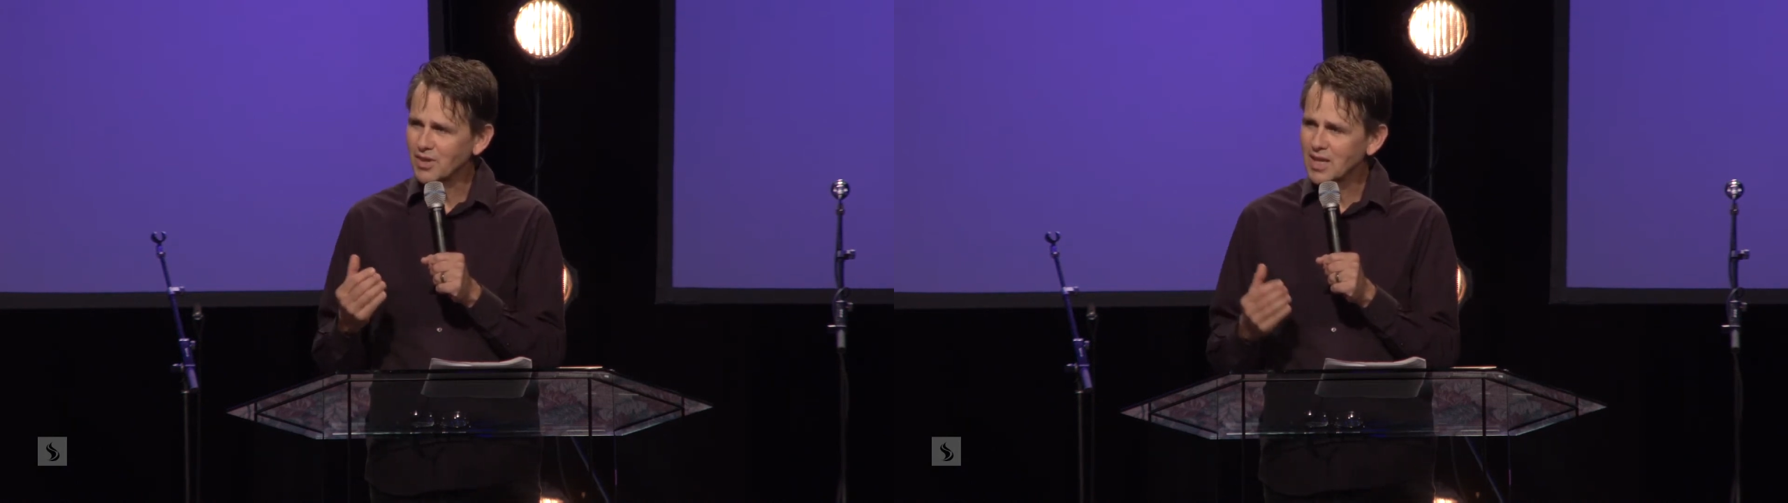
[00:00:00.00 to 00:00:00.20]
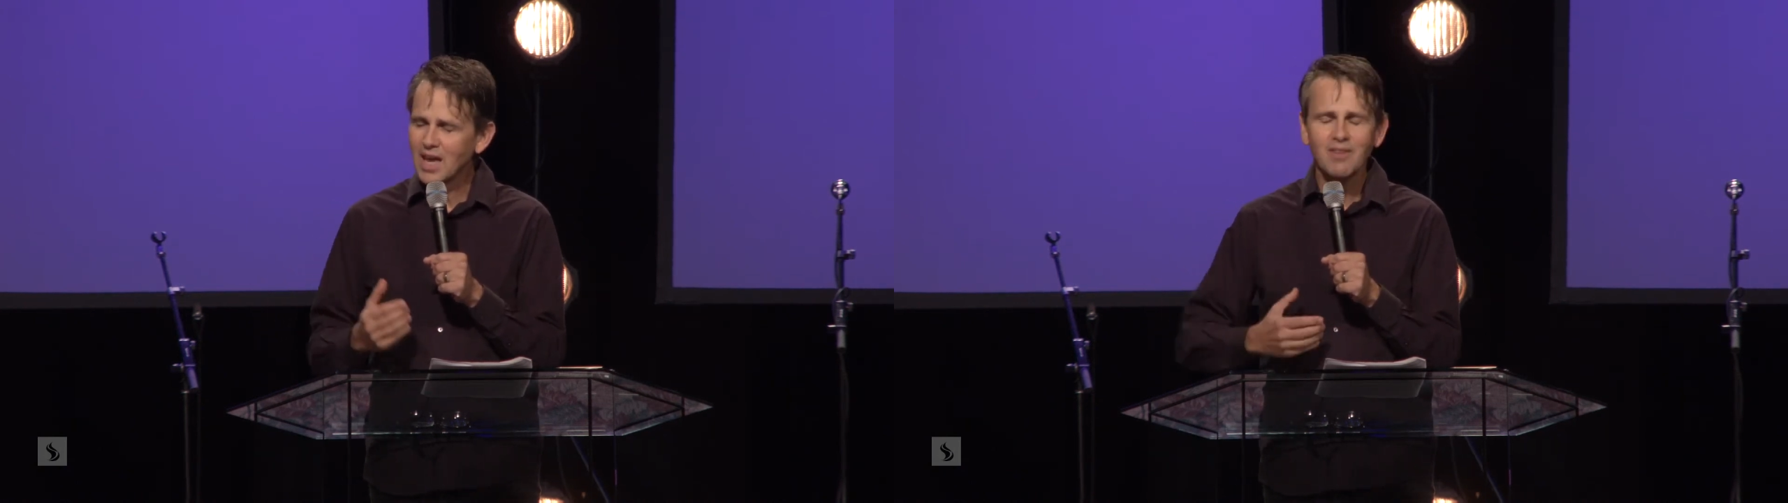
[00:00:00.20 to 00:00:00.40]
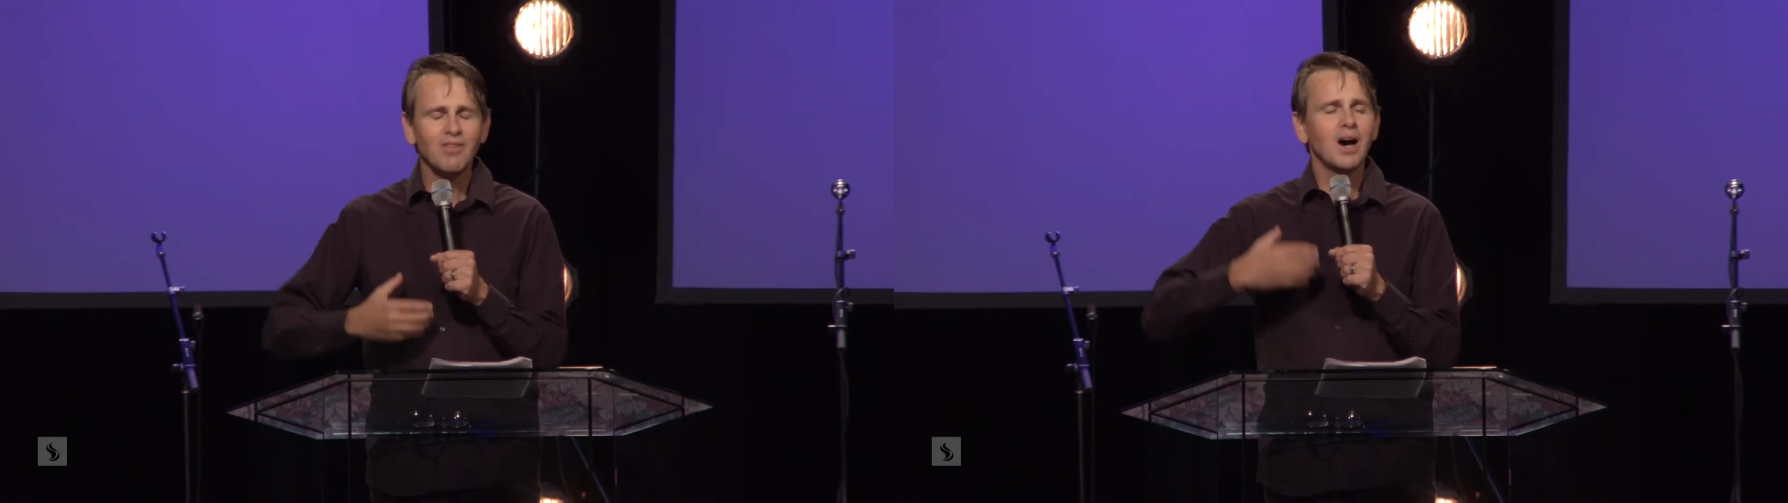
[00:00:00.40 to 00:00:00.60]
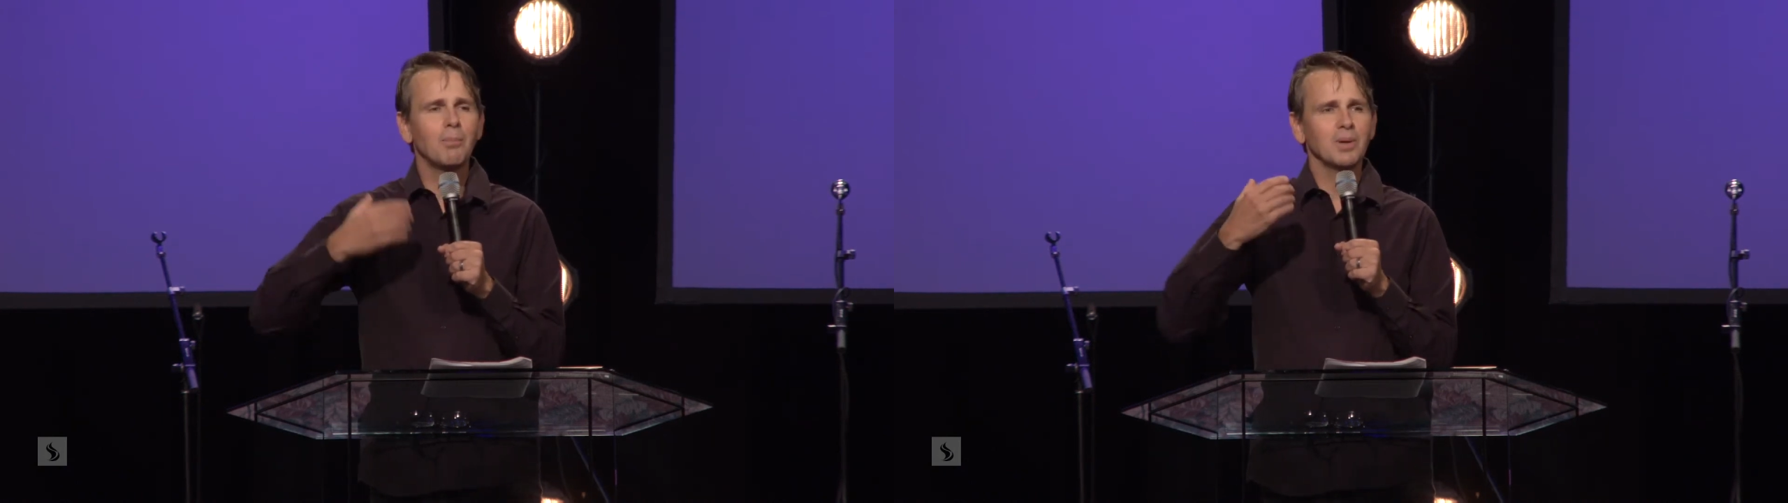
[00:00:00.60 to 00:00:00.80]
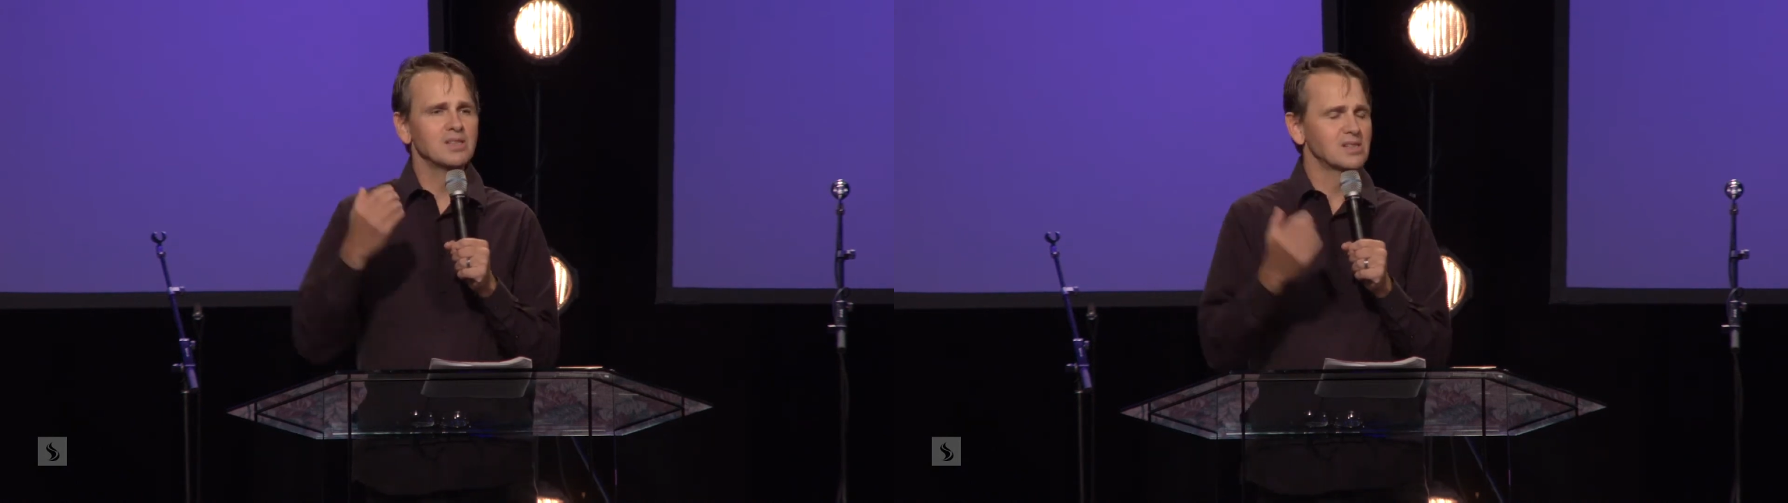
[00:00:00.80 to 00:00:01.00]
He gave
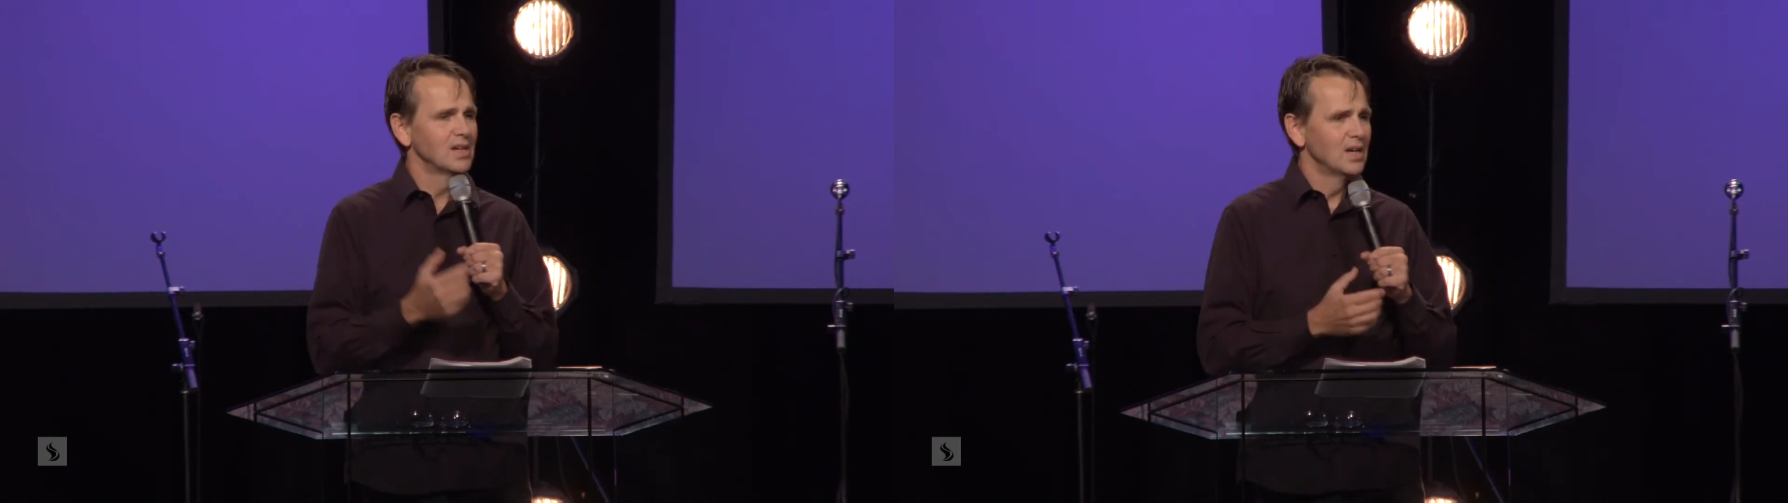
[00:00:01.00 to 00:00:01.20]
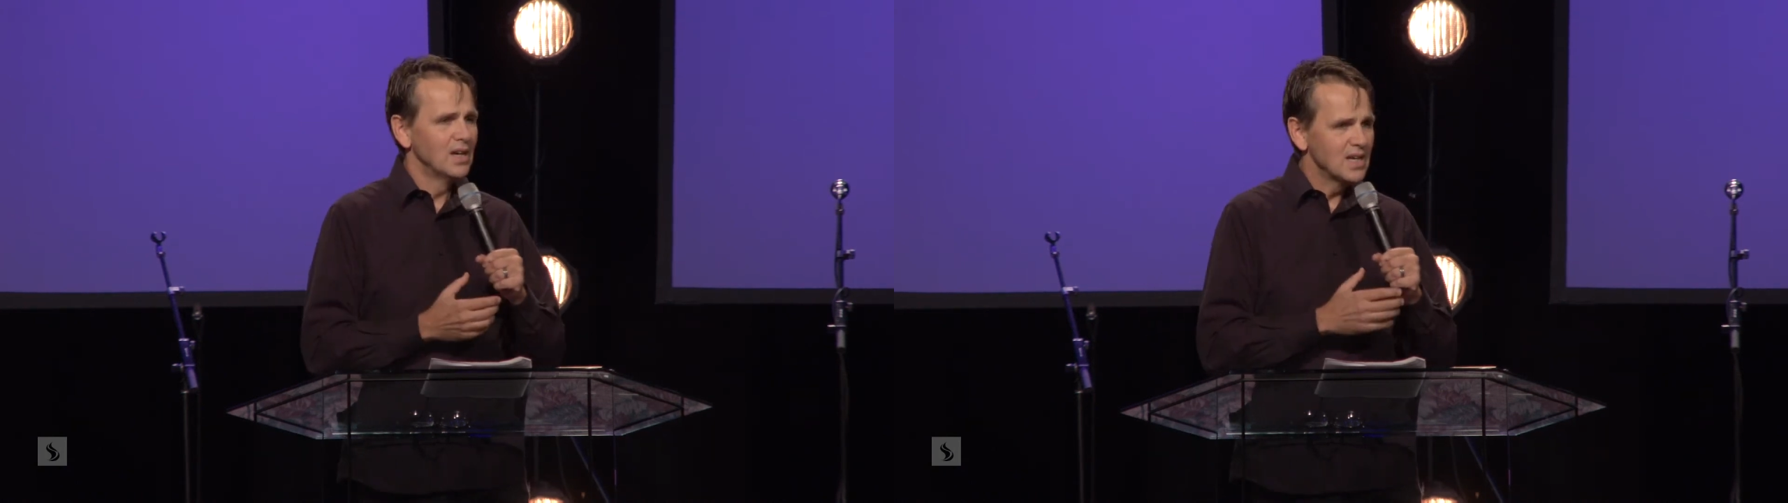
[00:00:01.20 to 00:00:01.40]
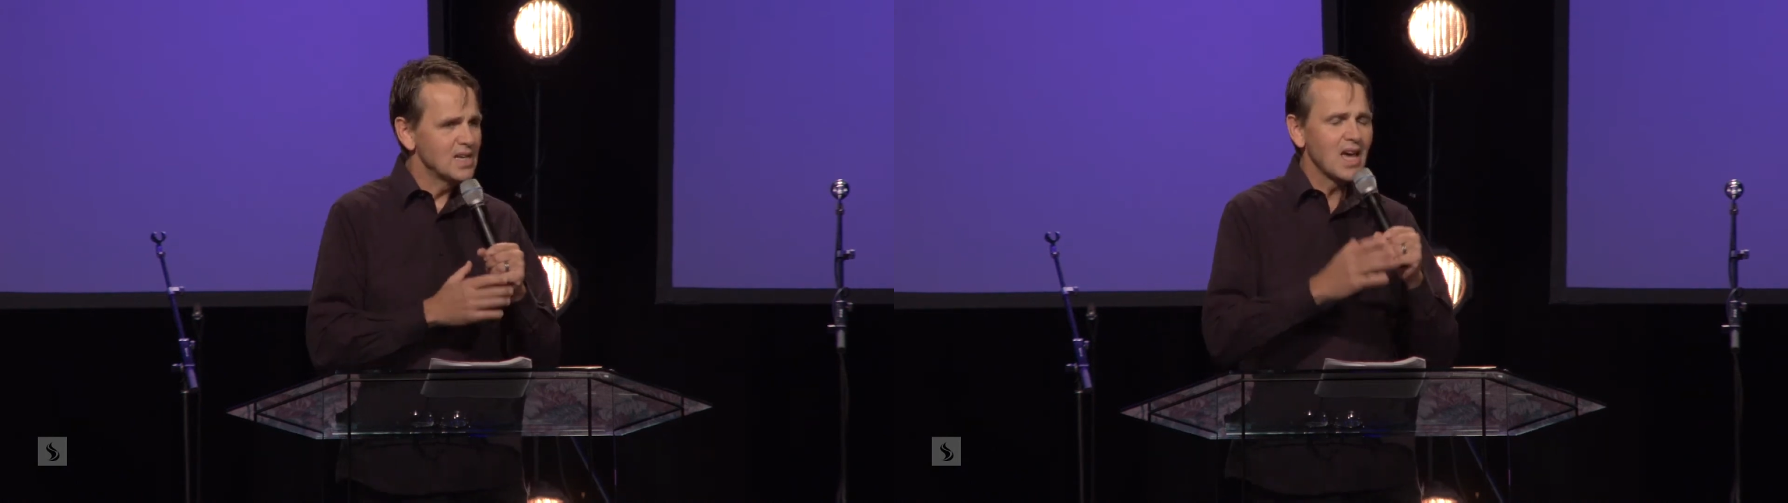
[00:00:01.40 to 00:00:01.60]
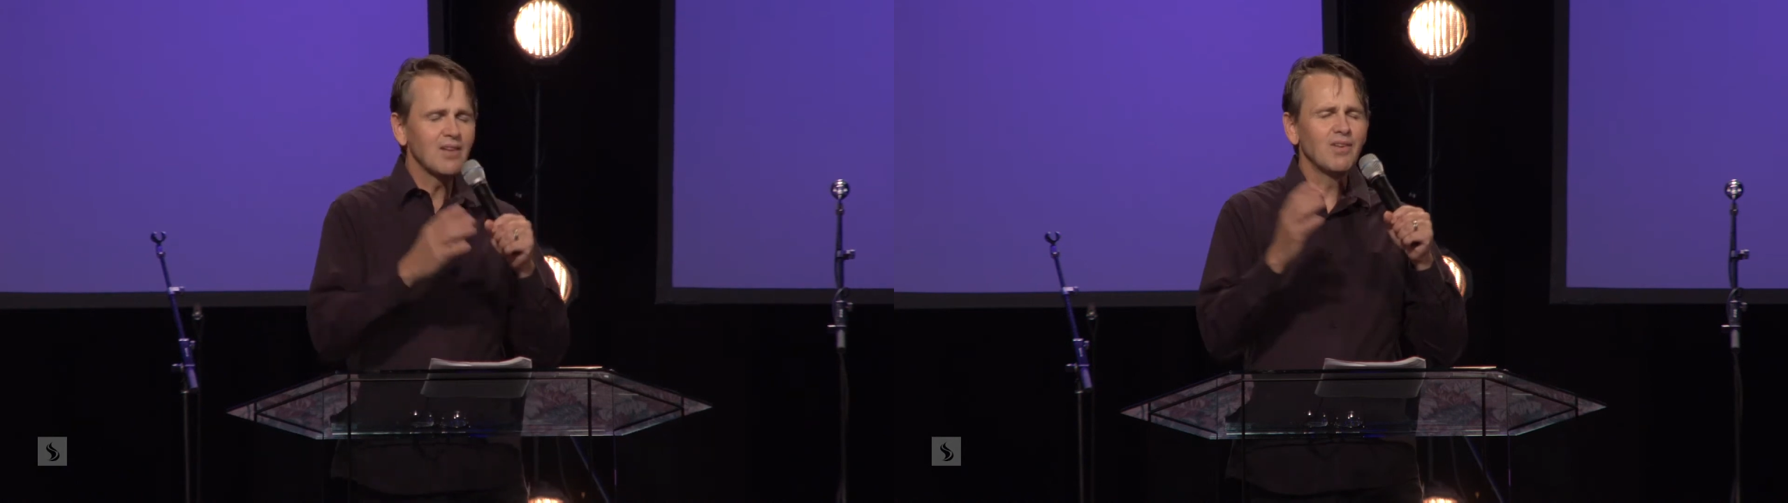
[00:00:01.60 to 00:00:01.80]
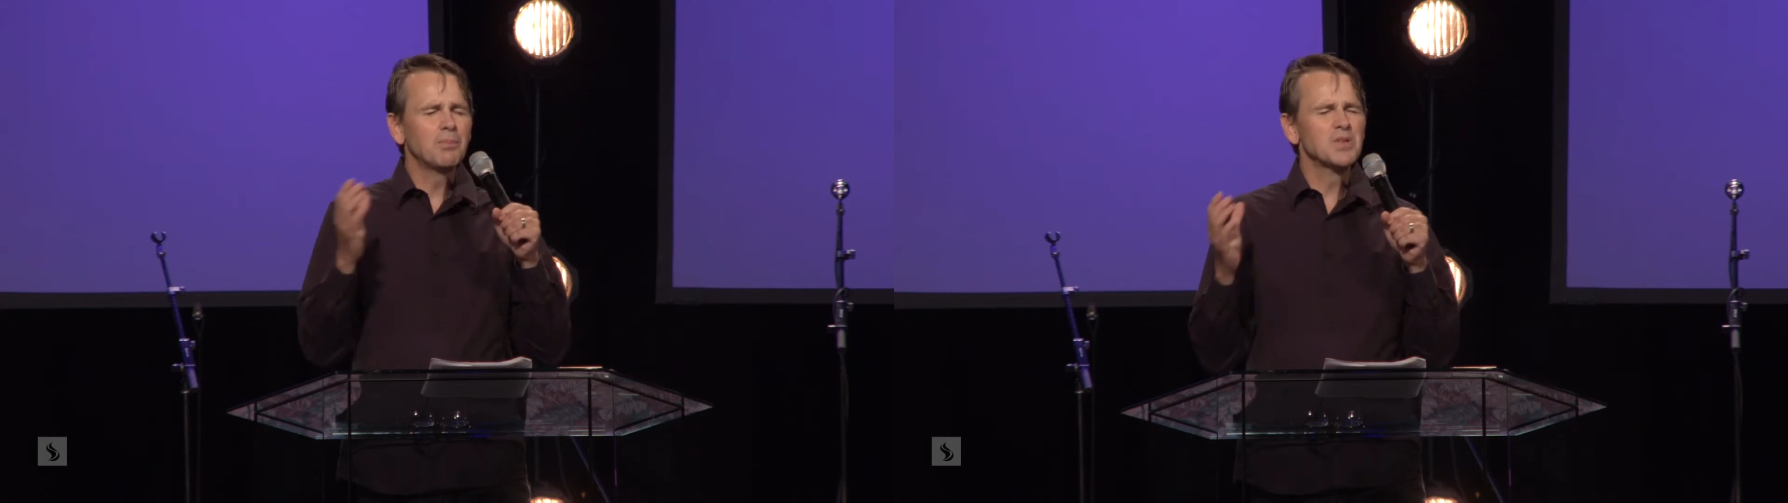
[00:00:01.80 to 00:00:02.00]
up
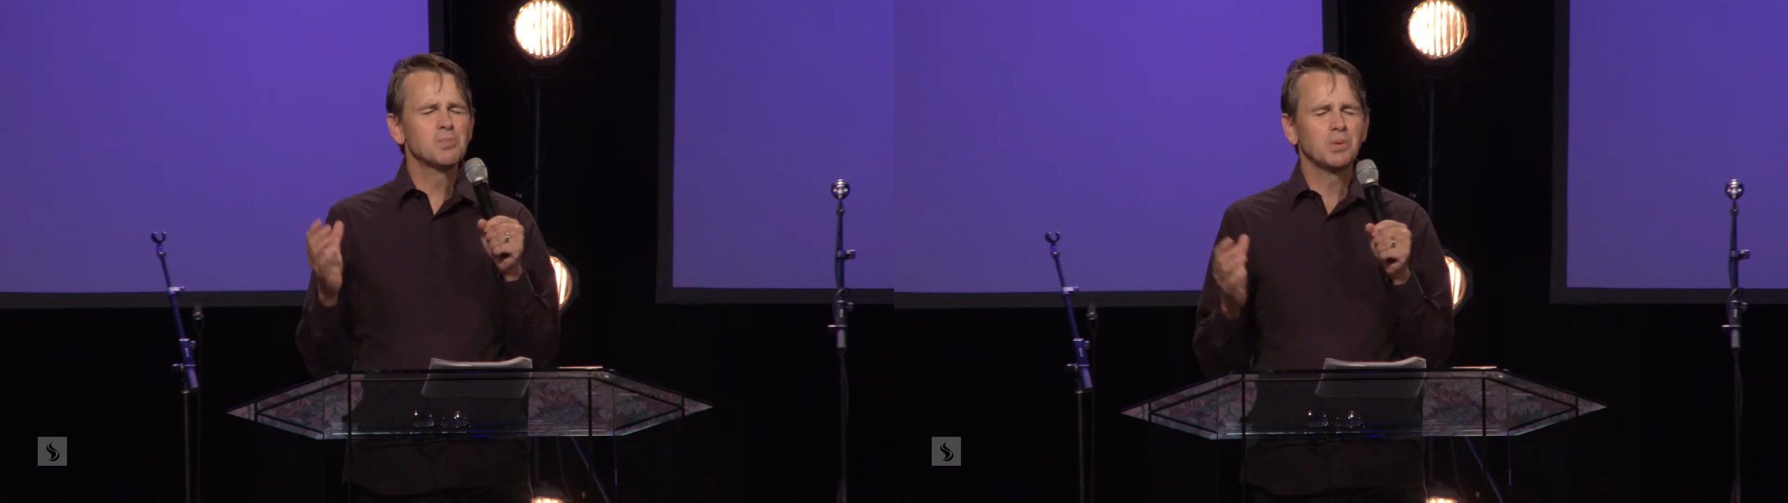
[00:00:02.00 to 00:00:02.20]
this